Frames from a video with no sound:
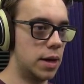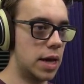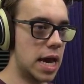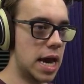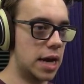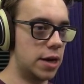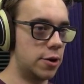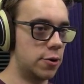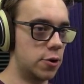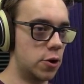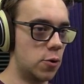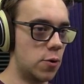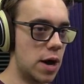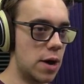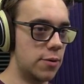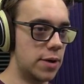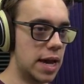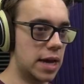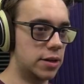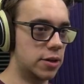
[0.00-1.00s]
And I don't know
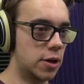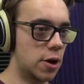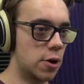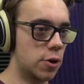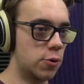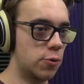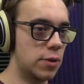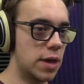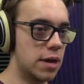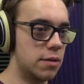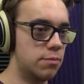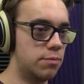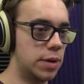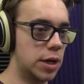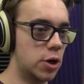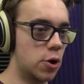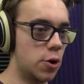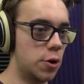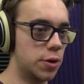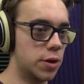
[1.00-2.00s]
why we had to go through that
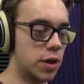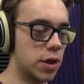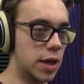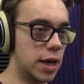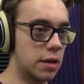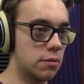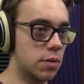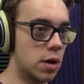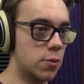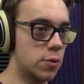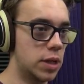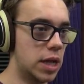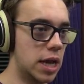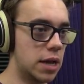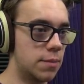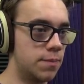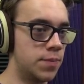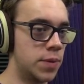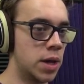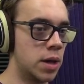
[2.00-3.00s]
big old thing, but we
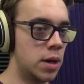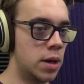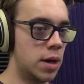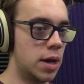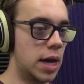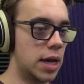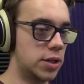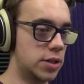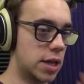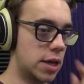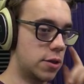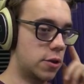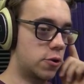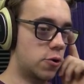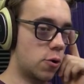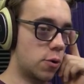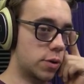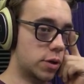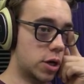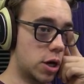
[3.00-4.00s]
did. Exit at the
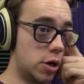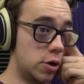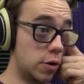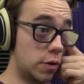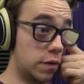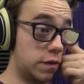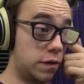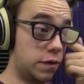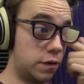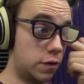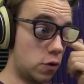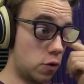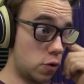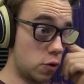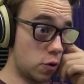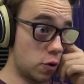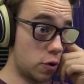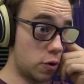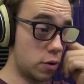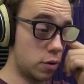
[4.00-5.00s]
door with color
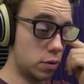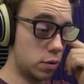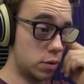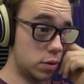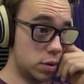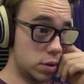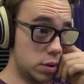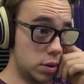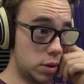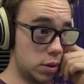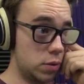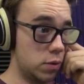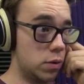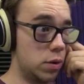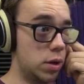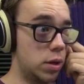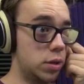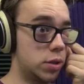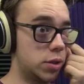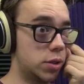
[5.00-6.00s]
4.
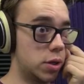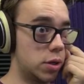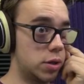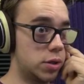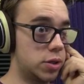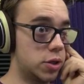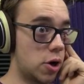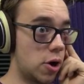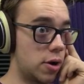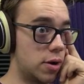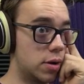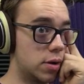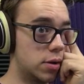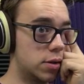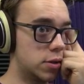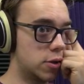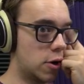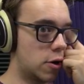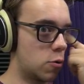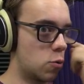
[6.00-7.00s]
Sorry,
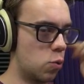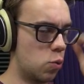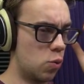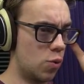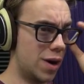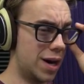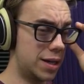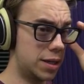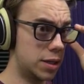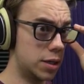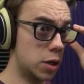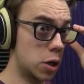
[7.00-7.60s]
what?